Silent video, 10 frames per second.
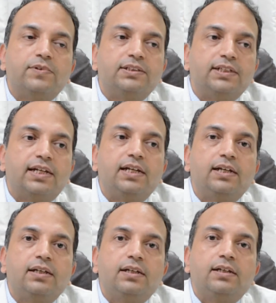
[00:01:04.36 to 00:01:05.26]
the
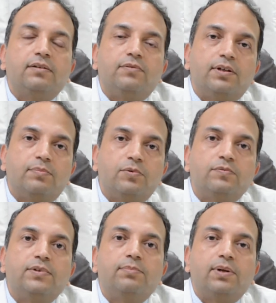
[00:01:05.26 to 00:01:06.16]
jelly, we
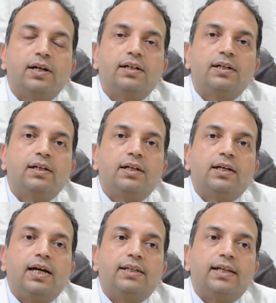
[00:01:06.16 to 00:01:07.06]
remove the blood,
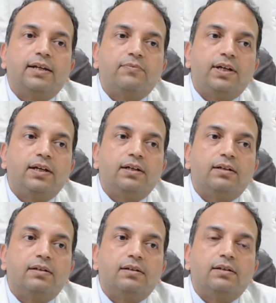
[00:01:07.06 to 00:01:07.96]
and then we
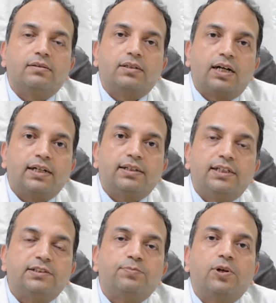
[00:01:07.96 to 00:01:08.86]
cut
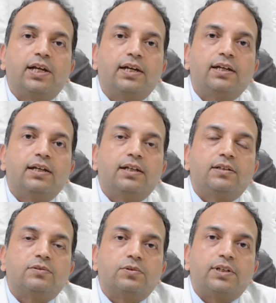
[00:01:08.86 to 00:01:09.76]
this
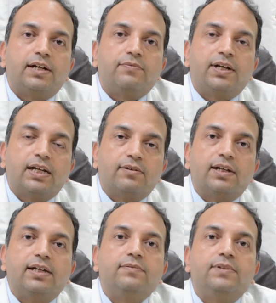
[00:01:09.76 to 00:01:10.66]
pulling so that we can
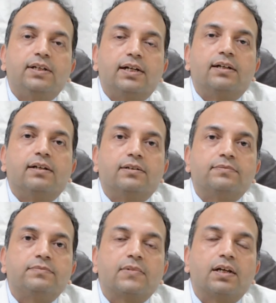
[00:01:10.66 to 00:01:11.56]
relieve the retina.
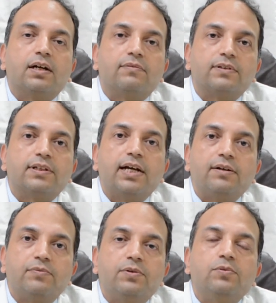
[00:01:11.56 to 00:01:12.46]
And after
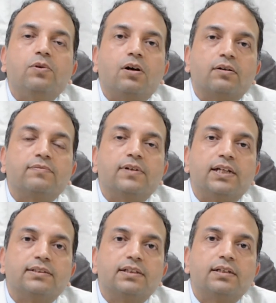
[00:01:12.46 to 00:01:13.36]
that, we do a lot of
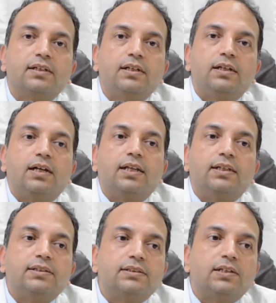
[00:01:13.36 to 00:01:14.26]
laser,
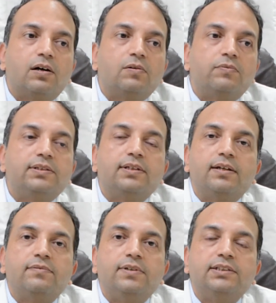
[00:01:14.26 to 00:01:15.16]
and this is how we
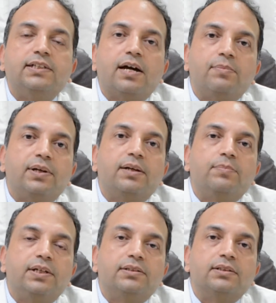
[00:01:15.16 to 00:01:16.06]
save these
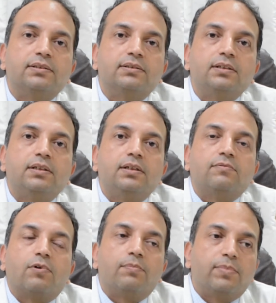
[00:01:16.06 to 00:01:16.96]
diabetic patients
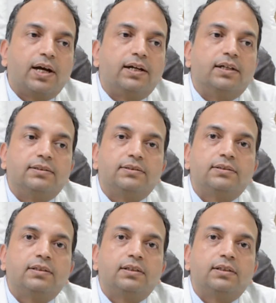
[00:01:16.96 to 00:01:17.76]
from blindness.